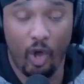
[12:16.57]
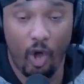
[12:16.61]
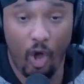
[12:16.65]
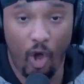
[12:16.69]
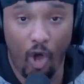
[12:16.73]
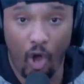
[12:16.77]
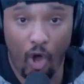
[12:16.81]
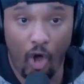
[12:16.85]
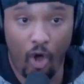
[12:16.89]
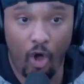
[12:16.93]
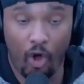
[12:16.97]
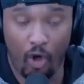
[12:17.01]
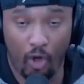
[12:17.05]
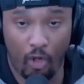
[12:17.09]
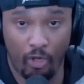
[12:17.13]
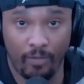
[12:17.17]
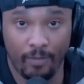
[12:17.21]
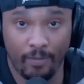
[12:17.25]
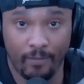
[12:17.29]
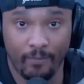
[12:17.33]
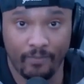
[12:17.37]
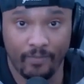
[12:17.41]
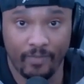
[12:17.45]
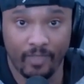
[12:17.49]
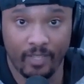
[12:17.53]
all
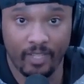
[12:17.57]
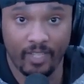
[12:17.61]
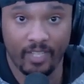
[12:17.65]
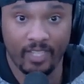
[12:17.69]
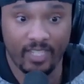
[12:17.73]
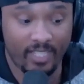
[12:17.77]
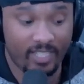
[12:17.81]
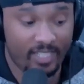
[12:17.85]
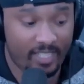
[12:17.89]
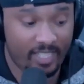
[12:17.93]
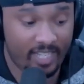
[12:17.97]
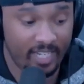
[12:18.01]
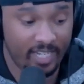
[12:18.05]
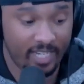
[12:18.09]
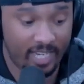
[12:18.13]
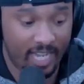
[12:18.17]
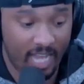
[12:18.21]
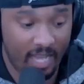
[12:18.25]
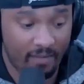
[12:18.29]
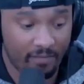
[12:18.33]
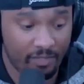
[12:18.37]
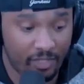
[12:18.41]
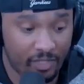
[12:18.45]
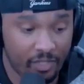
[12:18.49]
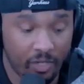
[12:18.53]
didn't
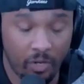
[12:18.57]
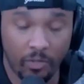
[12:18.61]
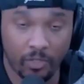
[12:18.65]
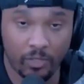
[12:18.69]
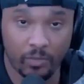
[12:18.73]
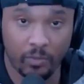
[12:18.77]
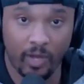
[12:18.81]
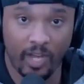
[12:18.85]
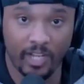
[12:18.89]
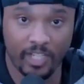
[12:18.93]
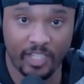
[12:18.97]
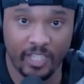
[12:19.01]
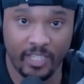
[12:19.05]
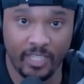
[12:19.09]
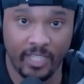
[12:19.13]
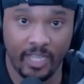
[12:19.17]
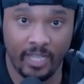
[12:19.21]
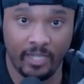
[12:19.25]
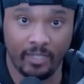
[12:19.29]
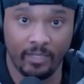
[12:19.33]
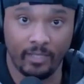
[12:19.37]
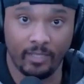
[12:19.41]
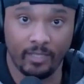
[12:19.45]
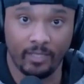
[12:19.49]
have strokes watching that.